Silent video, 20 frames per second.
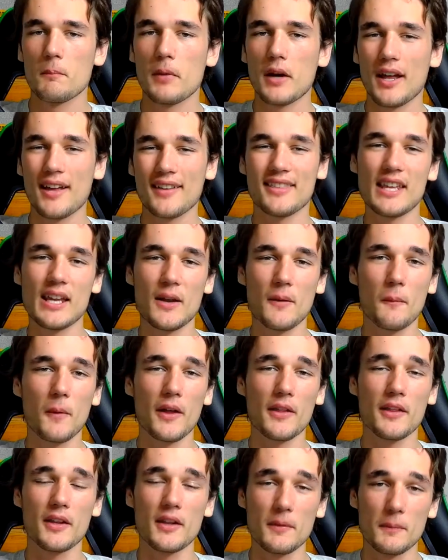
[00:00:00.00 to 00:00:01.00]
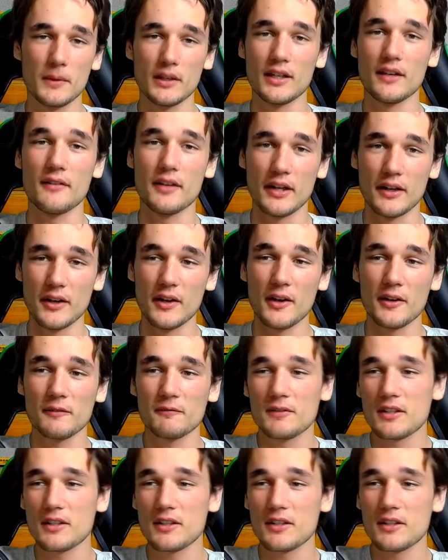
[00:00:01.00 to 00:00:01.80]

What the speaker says: but I think whether you believe it or not,